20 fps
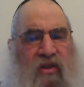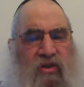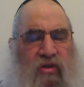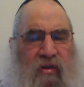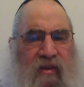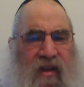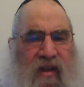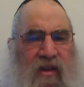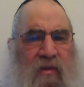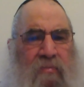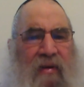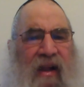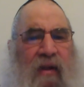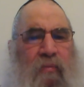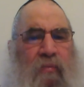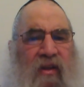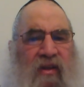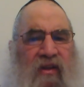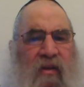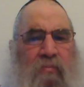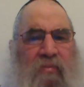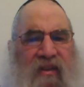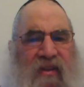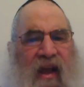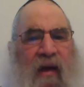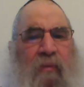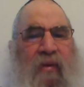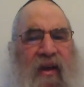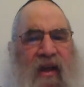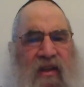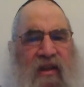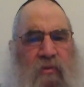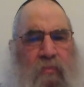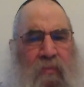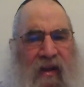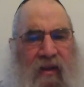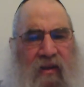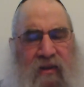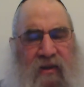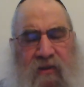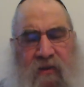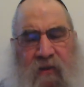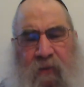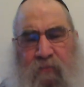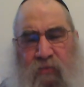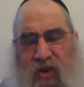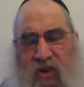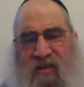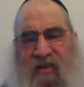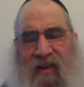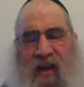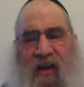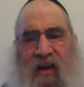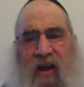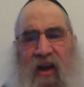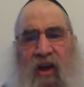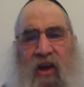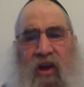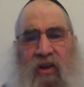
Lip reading: so then the Metameh gets Malkus. Just saying.